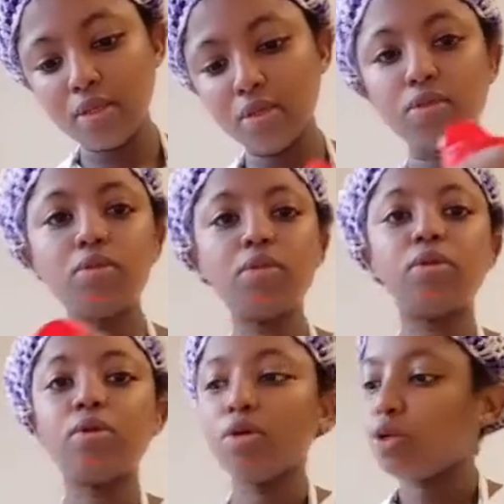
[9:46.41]
Add
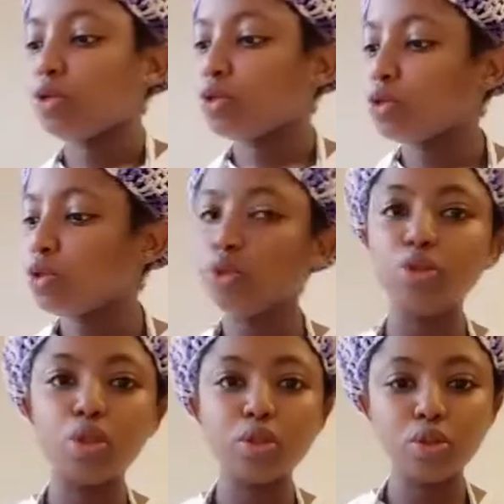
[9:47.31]
little
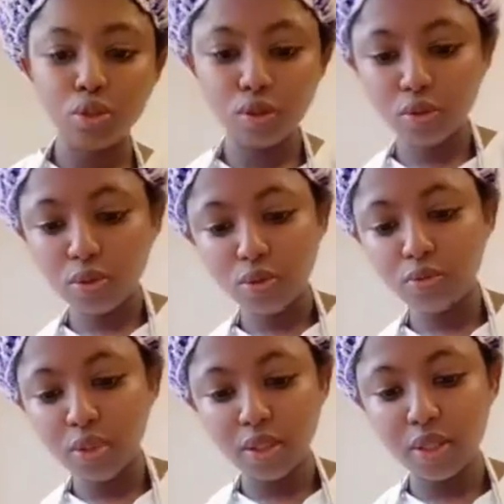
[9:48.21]
so
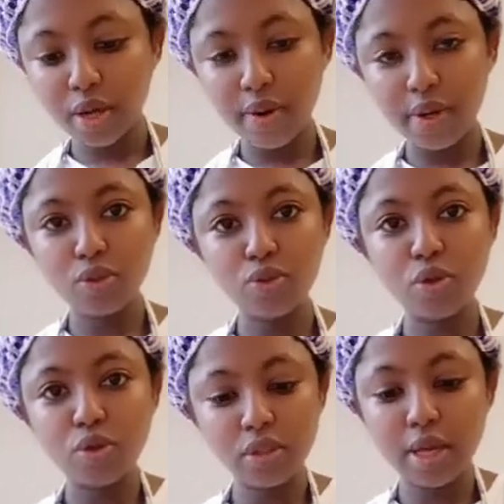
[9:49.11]
you don't
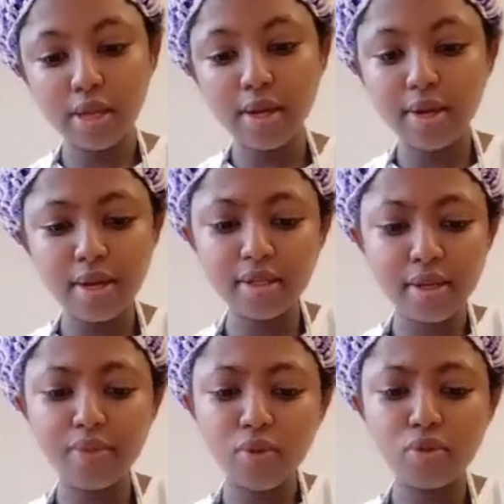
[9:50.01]
make the akara
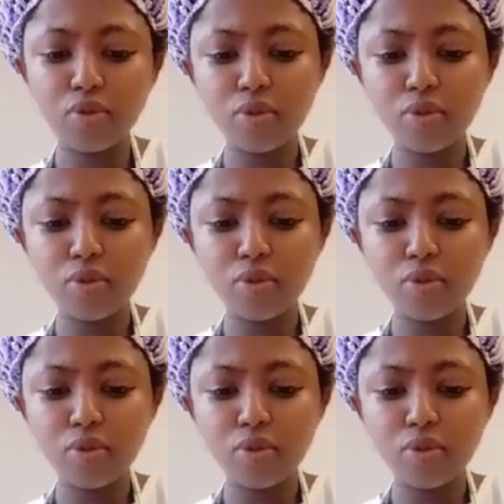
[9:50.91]
too salty.